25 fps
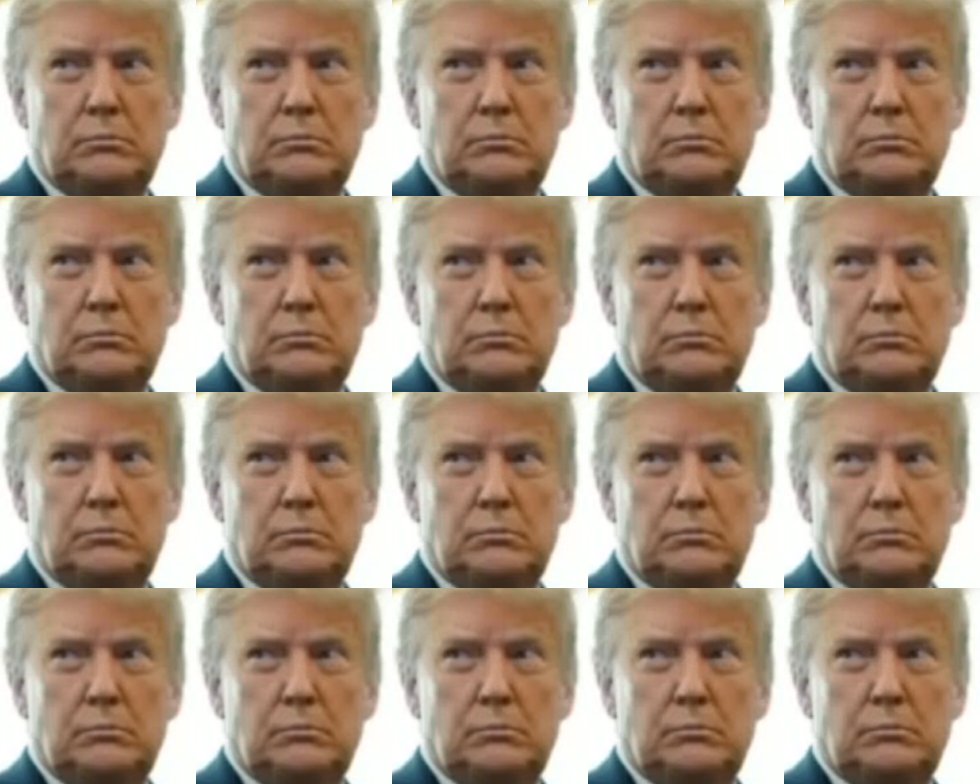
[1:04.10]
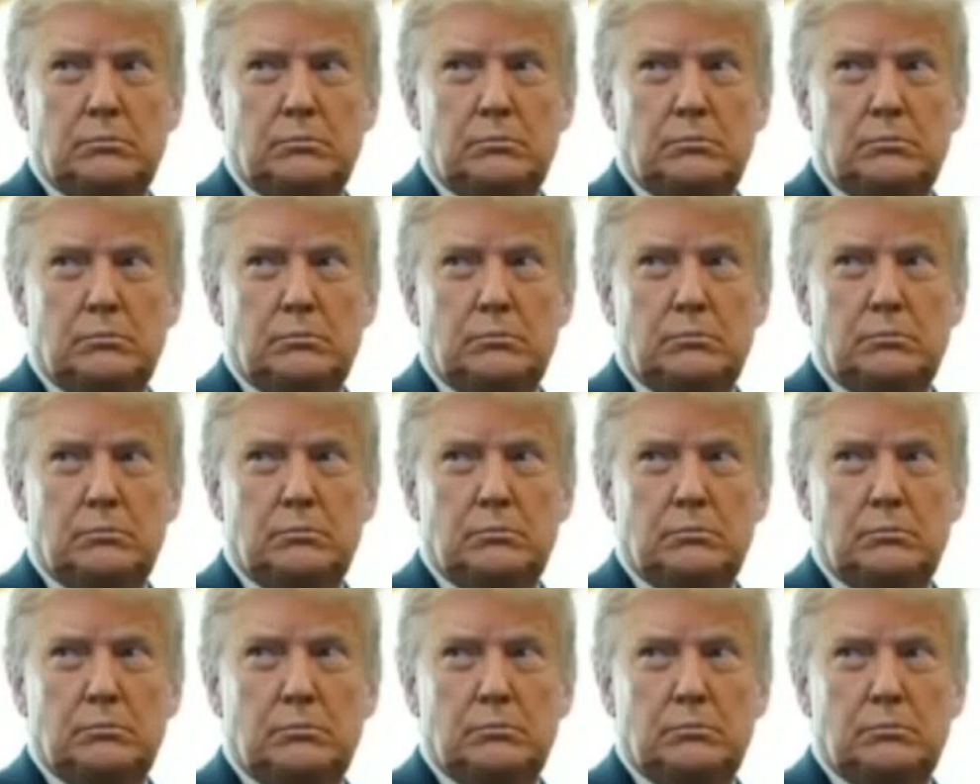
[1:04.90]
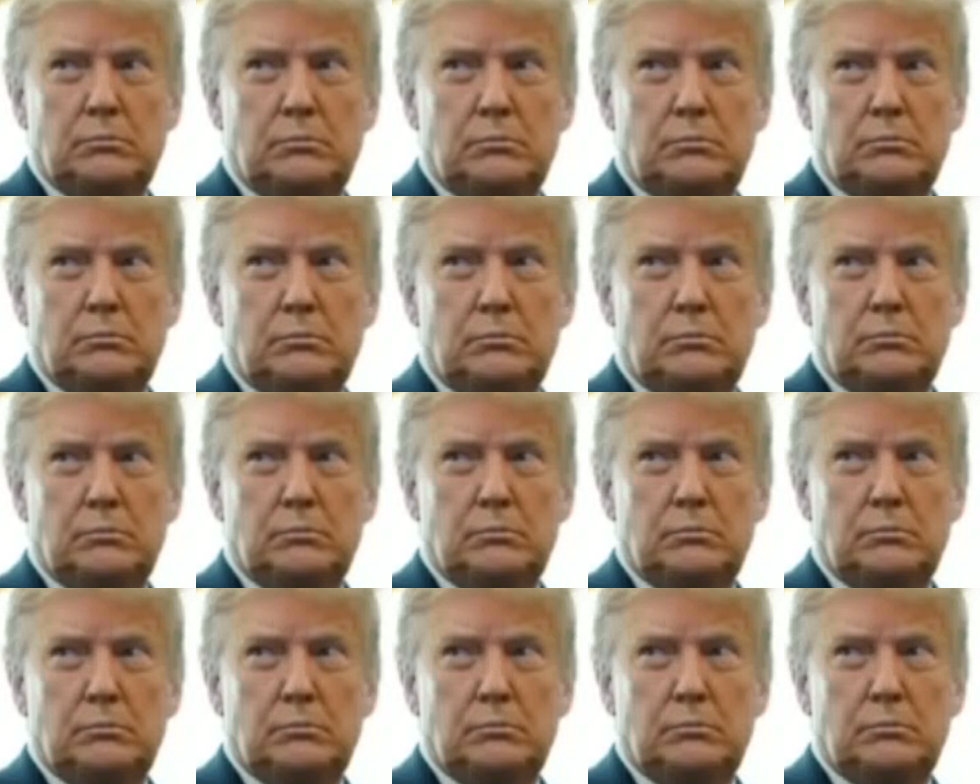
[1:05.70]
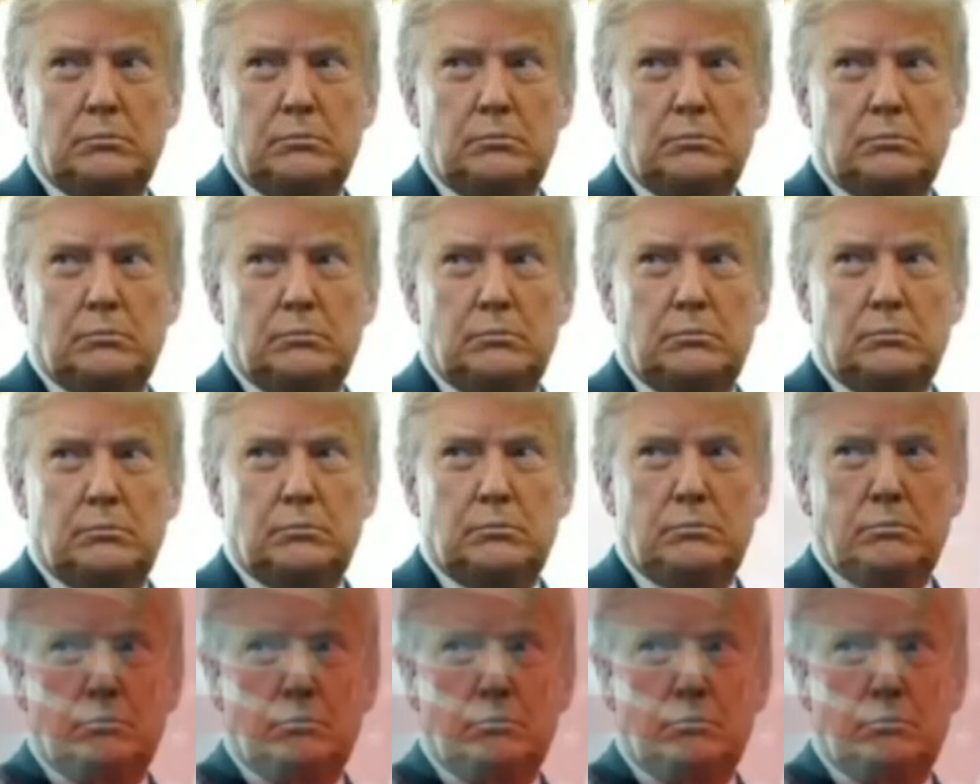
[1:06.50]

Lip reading: [no speech]